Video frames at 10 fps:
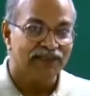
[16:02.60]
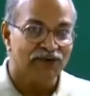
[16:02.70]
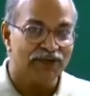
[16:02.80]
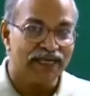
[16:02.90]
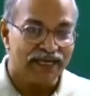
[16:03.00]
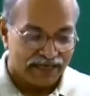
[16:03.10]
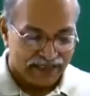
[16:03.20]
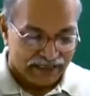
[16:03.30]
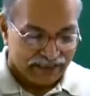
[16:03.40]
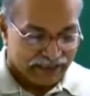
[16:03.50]
Okay,
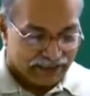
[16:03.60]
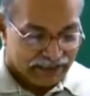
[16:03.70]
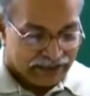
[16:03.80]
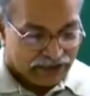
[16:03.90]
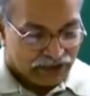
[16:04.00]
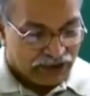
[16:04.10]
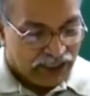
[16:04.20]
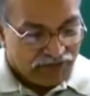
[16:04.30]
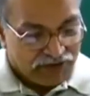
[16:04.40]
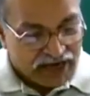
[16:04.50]
so
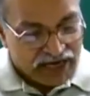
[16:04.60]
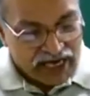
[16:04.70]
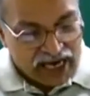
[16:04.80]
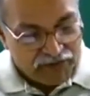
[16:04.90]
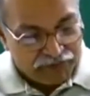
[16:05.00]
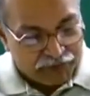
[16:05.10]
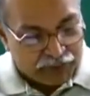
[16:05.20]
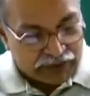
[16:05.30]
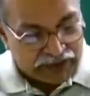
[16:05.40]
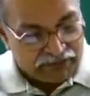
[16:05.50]
if I have
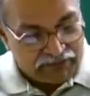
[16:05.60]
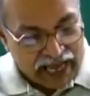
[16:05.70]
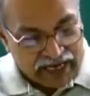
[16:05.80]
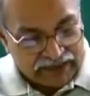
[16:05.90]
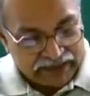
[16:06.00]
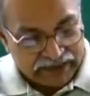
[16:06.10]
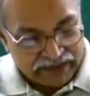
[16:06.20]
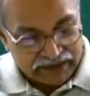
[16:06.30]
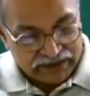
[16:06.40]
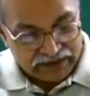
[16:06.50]
put the
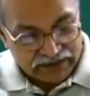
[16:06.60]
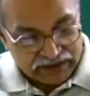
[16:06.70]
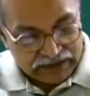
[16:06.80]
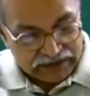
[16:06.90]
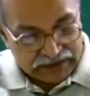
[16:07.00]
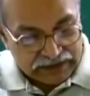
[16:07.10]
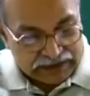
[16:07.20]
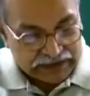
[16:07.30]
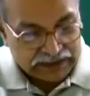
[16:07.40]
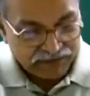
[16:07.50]
magnet
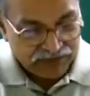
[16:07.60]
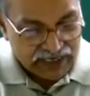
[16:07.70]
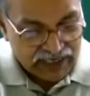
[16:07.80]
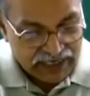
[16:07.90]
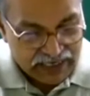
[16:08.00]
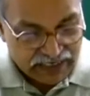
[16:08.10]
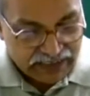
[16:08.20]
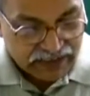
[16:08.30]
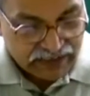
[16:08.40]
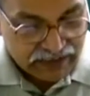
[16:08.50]
somewhere
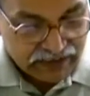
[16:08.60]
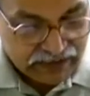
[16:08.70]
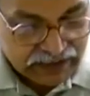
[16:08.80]
here,